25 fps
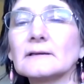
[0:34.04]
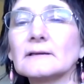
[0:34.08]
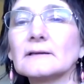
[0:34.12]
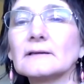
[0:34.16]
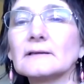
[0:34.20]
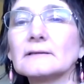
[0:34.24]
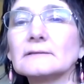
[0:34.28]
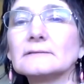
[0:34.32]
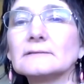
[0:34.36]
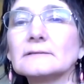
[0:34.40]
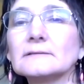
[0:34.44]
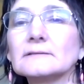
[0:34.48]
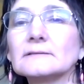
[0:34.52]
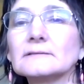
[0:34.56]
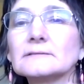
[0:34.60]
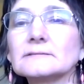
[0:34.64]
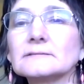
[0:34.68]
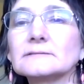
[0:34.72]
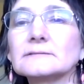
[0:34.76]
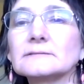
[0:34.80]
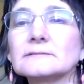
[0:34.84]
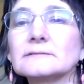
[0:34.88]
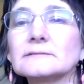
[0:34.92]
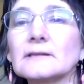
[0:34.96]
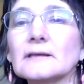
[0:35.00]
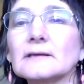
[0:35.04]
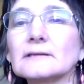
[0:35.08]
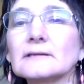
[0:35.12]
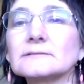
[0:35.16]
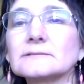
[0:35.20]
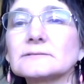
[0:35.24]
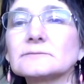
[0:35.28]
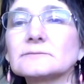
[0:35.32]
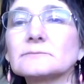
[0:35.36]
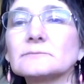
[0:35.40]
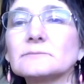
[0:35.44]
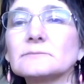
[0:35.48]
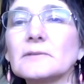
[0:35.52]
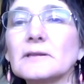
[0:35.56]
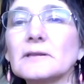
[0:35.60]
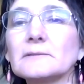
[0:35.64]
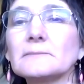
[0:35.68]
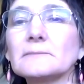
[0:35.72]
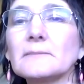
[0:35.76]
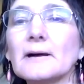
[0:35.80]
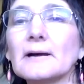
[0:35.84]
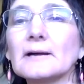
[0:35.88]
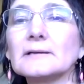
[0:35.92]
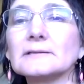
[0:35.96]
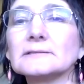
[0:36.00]
That's
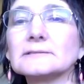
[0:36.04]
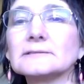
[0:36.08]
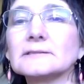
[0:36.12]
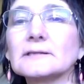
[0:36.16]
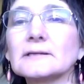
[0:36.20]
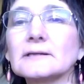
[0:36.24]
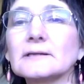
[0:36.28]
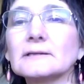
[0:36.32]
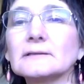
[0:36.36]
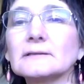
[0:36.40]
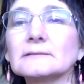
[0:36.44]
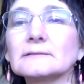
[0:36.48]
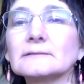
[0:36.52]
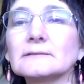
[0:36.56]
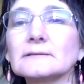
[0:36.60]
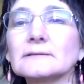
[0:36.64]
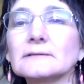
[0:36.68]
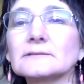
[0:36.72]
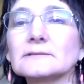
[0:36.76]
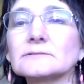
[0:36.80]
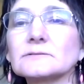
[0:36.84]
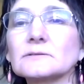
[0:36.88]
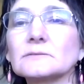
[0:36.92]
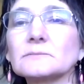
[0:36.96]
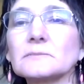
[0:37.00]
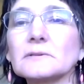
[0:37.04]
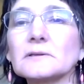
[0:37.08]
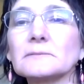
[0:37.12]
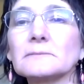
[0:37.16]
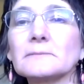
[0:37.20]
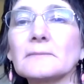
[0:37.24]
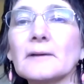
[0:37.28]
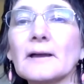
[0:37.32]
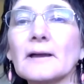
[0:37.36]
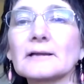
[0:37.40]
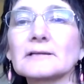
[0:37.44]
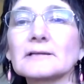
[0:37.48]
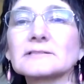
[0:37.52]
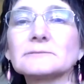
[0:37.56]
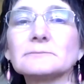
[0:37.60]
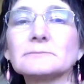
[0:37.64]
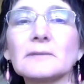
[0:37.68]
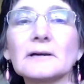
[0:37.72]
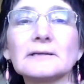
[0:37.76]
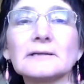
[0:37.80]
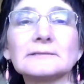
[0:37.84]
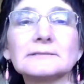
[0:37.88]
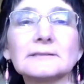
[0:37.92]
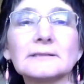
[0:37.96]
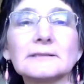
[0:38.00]
minimizing it. This would be
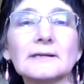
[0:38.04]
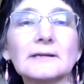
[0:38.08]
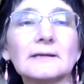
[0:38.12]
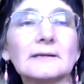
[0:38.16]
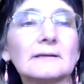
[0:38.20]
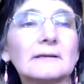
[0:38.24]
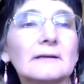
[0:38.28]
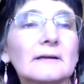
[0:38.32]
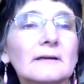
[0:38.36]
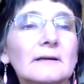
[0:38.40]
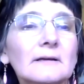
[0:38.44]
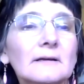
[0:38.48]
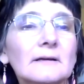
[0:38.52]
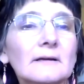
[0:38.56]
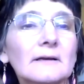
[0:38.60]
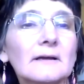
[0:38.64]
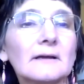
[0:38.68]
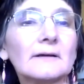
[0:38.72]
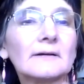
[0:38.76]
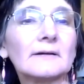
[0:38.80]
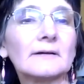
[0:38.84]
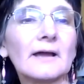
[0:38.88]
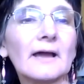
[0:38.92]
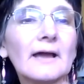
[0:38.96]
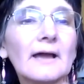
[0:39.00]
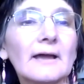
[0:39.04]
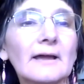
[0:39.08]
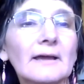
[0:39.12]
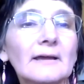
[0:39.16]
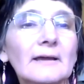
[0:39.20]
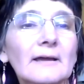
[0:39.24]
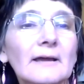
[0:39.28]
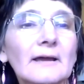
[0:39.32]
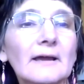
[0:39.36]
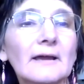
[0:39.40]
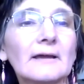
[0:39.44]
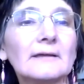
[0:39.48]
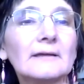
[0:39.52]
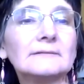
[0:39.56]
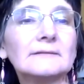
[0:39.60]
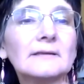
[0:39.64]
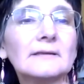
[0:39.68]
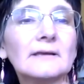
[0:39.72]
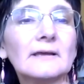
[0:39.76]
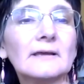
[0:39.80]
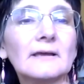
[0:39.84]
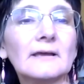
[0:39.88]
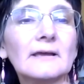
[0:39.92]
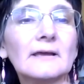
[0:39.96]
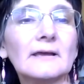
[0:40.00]
maximizing it. Okay. And
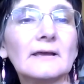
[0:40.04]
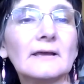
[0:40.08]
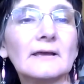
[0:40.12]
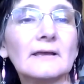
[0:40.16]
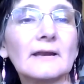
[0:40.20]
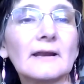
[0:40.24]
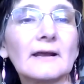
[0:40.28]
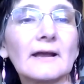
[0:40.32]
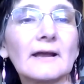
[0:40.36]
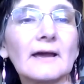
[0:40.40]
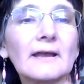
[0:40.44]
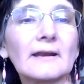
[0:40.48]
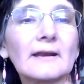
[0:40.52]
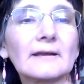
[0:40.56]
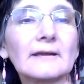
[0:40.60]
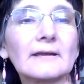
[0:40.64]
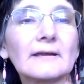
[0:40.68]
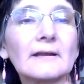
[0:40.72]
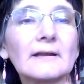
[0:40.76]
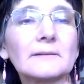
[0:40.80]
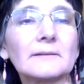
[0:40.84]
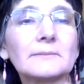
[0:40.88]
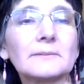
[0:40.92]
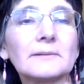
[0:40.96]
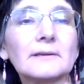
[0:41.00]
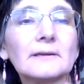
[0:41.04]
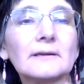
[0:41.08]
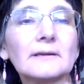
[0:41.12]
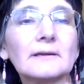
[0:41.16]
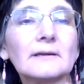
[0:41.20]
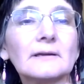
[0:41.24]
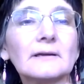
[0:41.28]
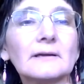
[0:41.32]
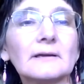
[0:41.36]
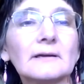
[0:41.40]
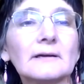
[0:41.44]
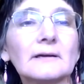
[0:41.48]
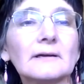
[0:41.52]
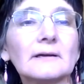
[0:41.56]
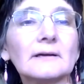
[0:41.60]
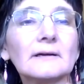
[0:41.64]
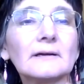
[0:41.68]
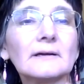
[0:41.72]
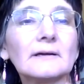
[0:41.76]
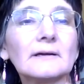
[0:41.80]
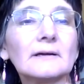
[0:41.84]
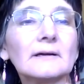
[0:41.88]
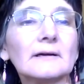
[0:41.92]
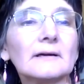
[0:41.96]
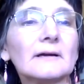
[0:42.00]
then I got to get up
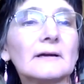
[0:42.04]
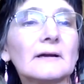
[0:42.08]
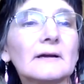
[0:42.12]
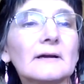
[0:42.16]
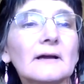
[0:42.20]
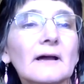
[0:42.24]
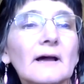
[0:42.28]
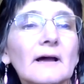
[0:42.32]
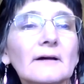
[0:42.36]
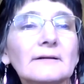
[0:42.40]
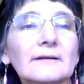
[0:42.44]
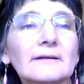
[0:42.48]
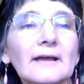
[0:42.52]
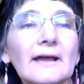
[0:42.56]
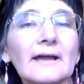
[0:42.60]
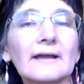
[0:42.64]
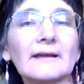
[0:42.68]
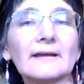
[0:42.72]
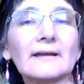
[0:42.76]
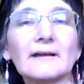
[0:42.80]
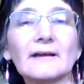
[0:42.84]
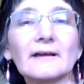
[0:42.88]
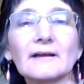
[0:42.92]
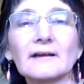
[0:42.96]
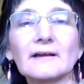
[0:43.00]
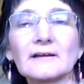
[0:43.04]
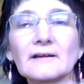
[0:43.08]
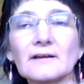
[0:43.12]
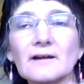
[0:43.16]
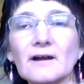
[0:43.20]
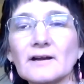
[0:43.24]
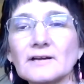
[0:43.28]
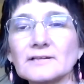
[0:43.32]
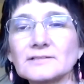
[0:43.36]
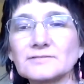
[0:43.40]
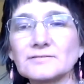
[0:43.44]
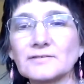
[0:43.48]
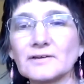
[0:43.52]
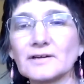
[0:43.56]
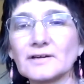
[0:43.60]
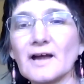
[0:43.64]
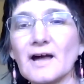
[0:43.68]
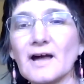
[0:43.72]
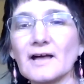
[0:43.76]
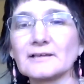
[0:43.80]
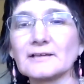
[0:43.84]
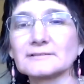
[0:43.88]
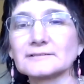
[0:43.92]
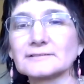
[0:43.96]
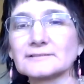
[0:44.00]
here. Okay. Cards for
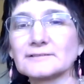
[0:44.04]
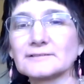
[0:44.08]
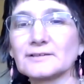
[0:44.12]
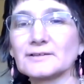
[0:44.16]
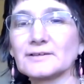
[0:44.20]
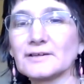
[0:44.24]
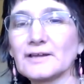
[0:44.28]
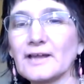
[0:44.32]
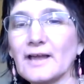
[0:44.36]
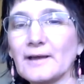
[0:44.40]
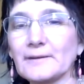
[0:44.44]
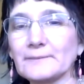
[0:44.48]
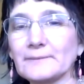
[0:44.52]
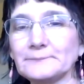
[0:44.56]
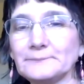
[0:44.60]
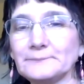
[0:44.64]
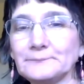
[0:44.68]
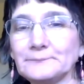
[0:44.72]
calls. There you go.